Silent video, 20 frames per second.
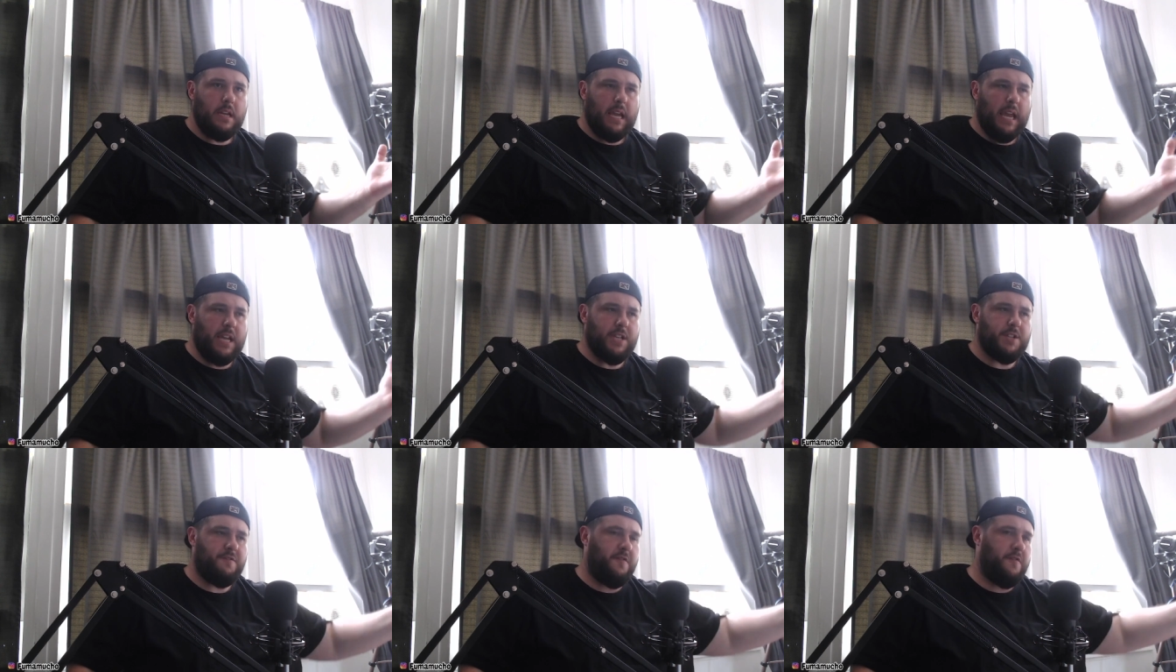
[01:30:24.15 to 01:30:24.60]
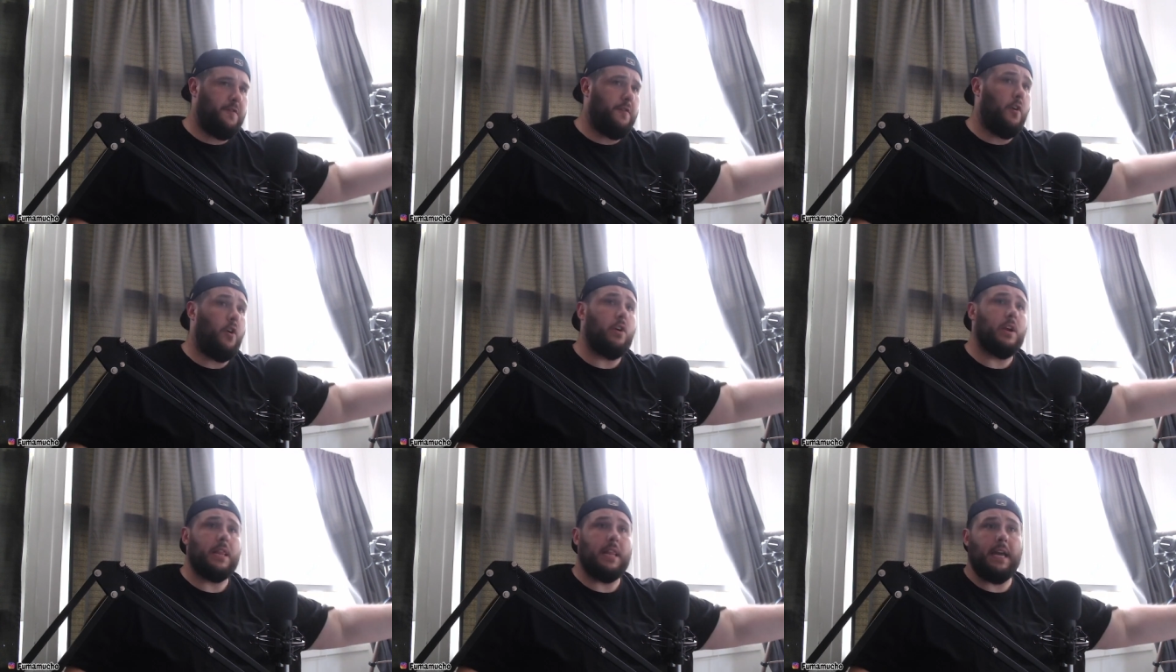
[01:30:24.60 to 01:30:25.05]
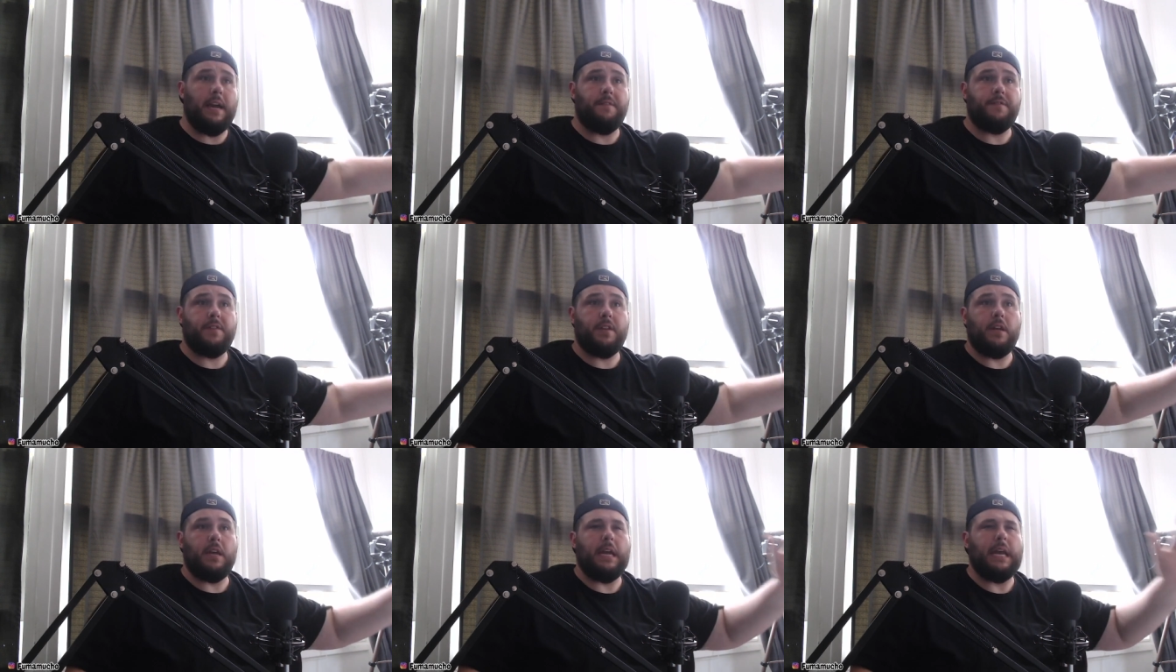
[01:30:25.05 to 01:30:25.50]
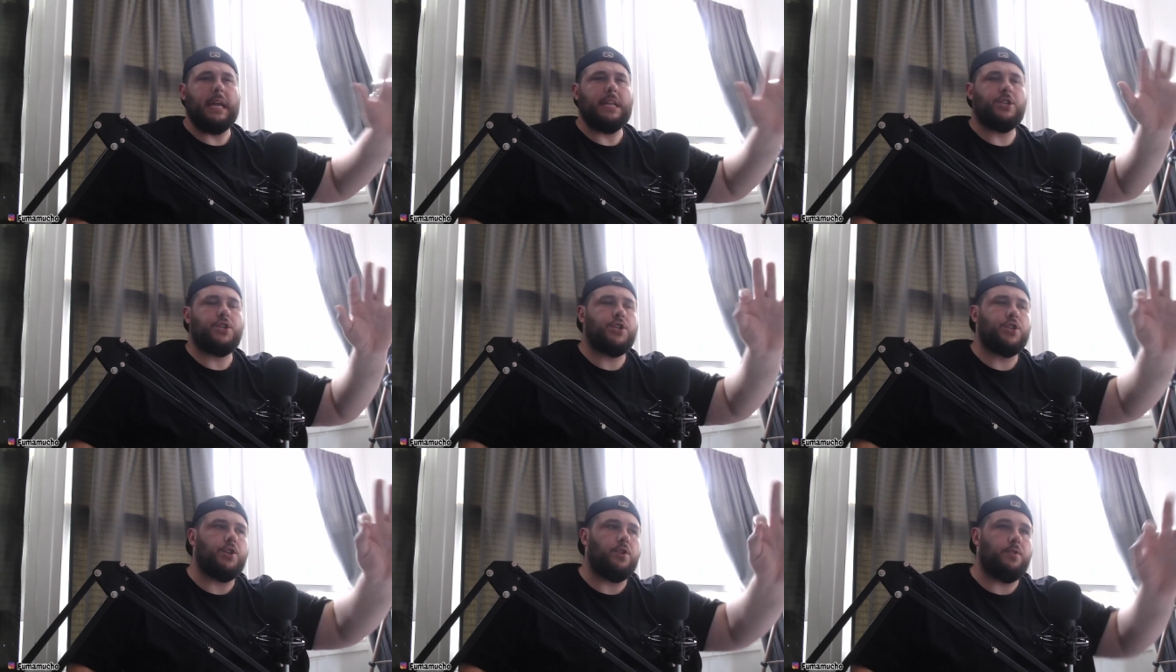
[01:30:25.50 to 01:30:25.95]
is far left in
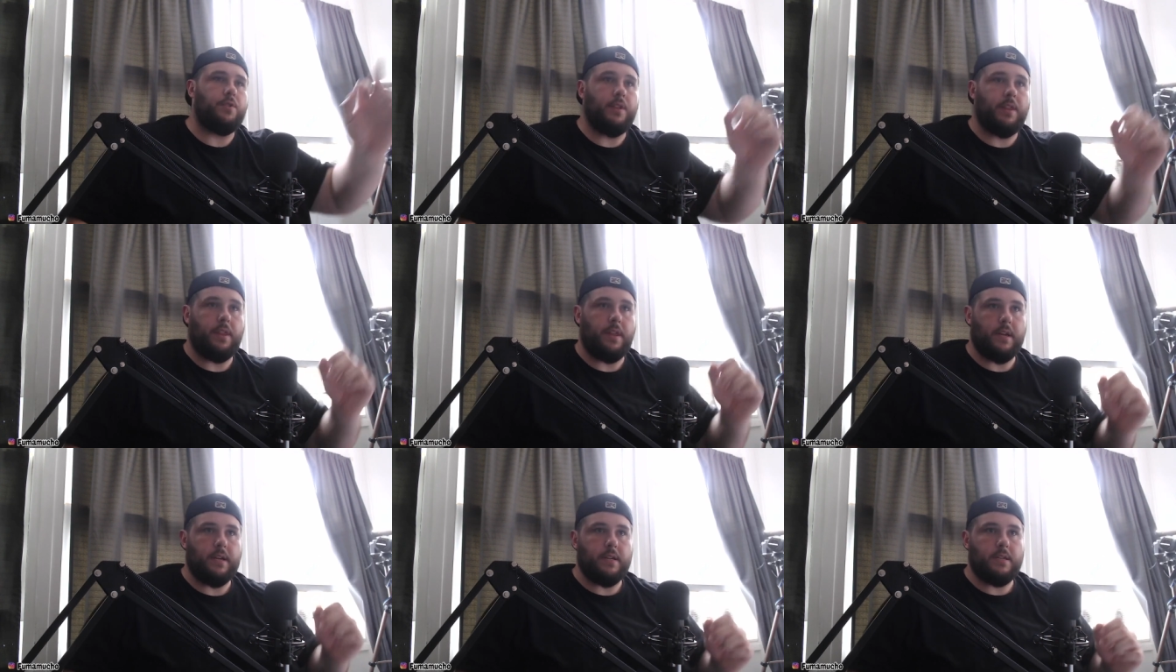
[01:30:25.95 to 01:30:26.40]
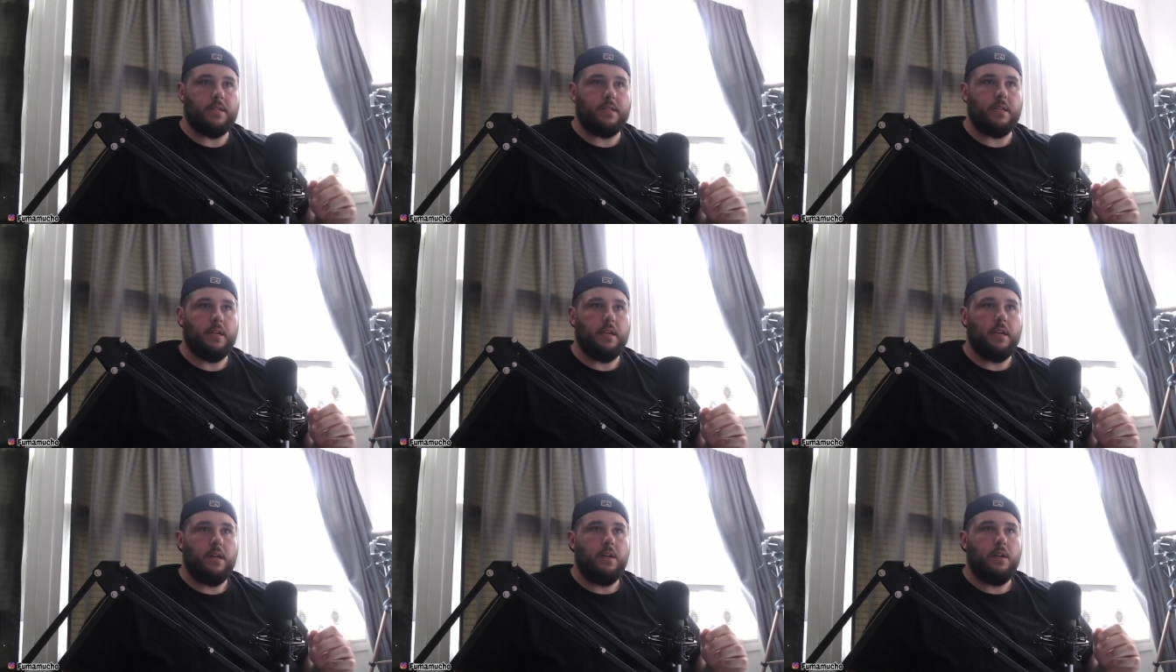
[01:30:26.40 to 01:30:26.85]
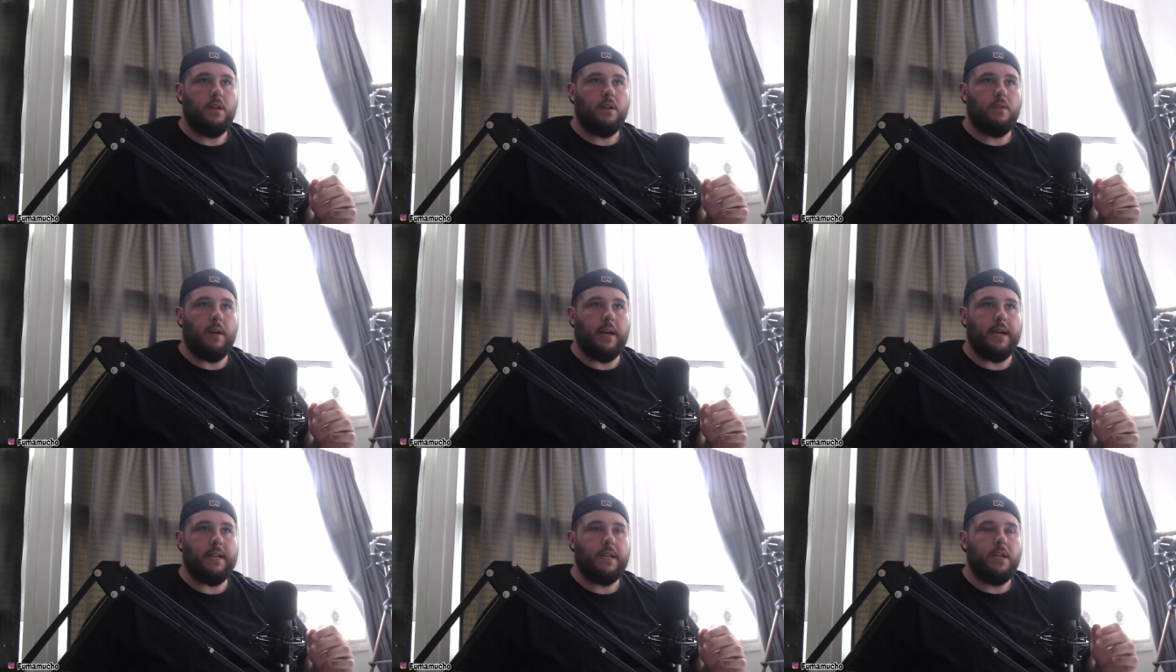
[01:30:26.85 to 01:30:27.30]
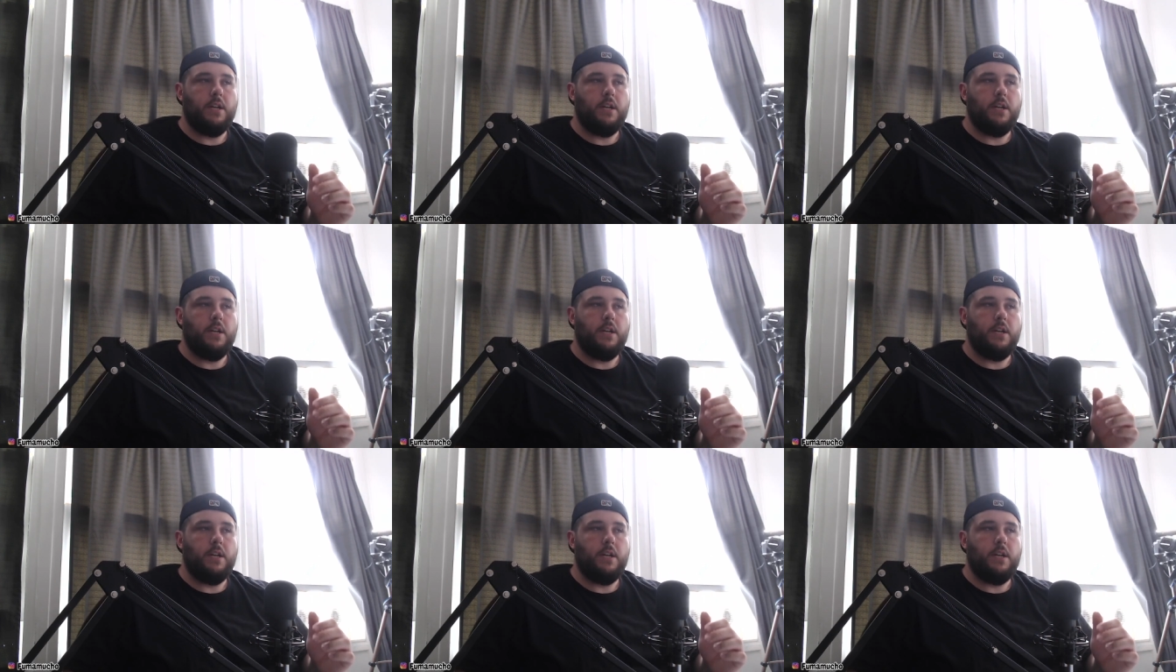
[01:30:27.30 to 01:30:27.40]
certain things, right?